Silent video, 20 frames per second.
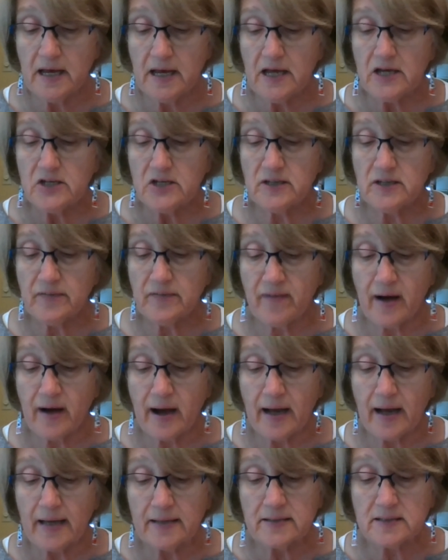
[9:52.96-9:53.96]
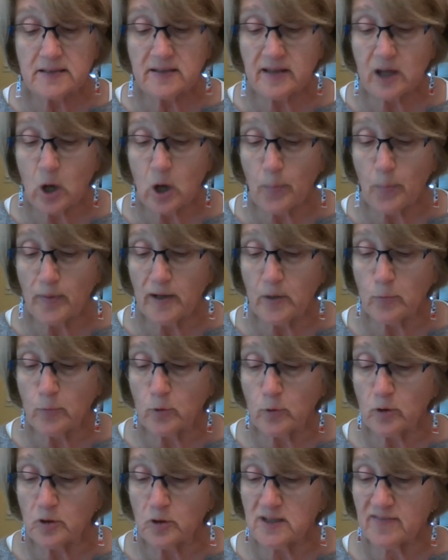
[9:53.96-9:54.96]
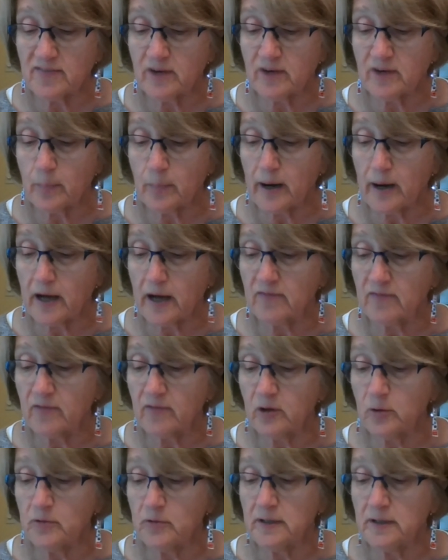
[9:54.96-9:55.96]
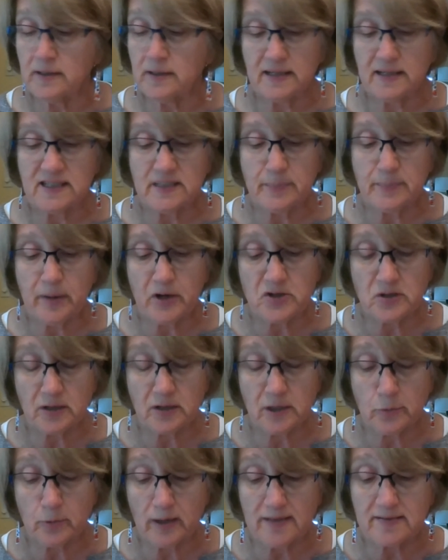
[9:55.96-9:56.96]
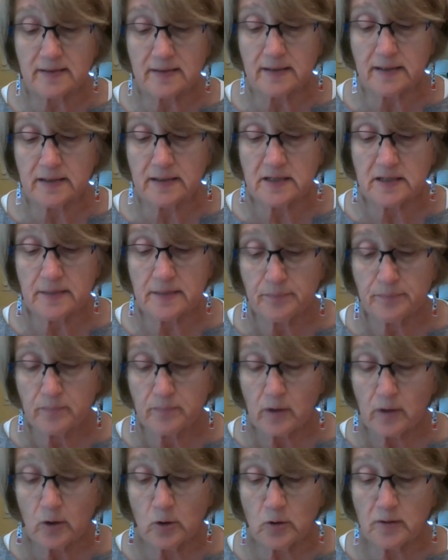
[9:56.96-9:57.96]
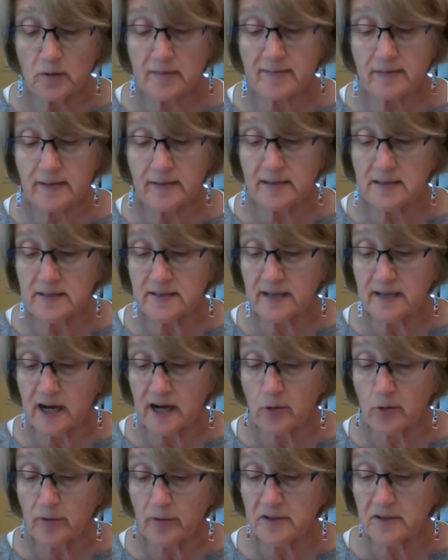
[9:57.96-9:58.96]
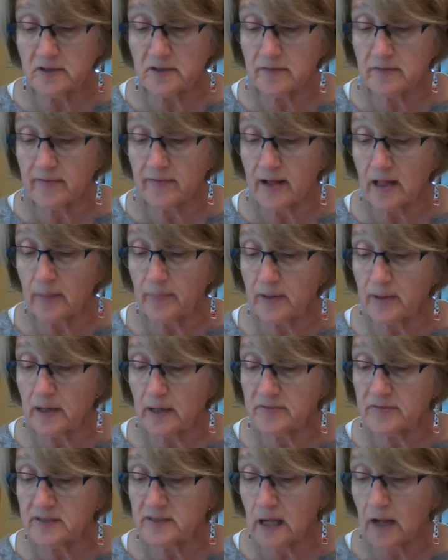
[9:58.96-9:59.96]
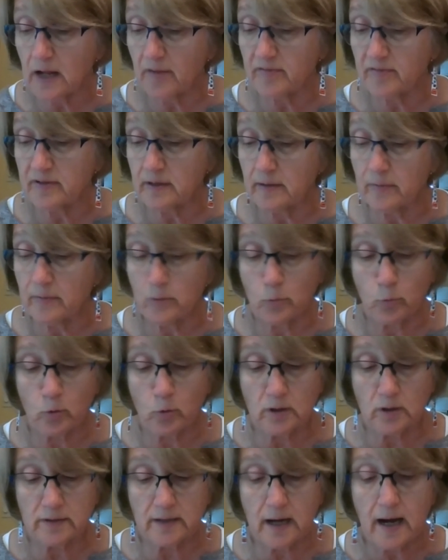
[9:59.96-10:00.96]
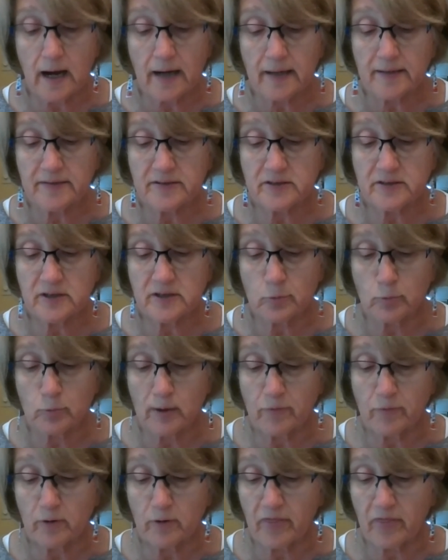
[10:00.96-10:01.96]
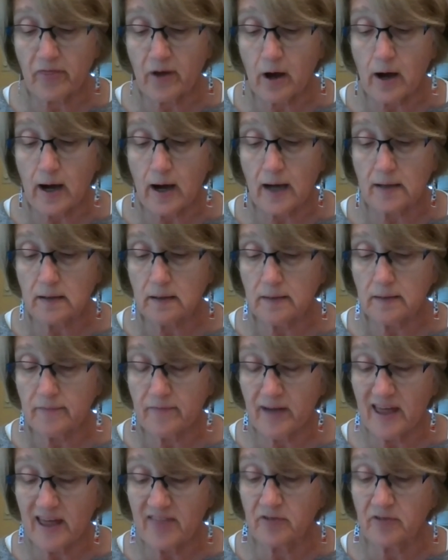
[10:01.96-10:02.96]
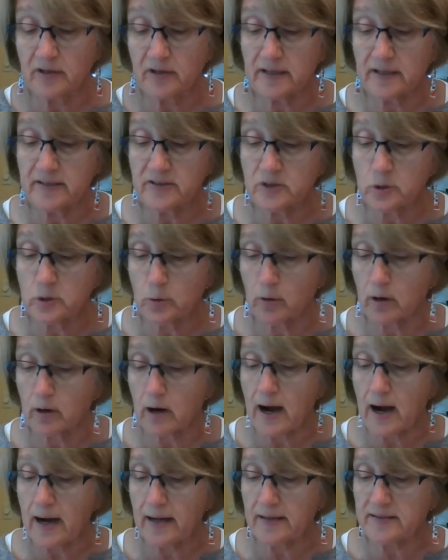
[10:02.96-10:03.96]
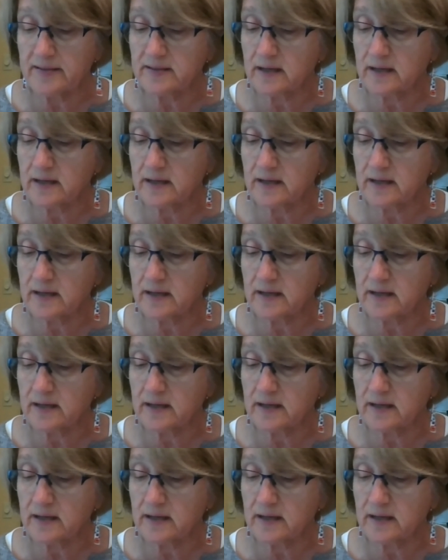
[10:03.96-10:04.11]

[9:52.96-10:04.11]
She finds the opening words of our bond of union especially resonant. earnestly desiring to develop in ourselves and in the world honest, reverent thought, faithfulness to our highest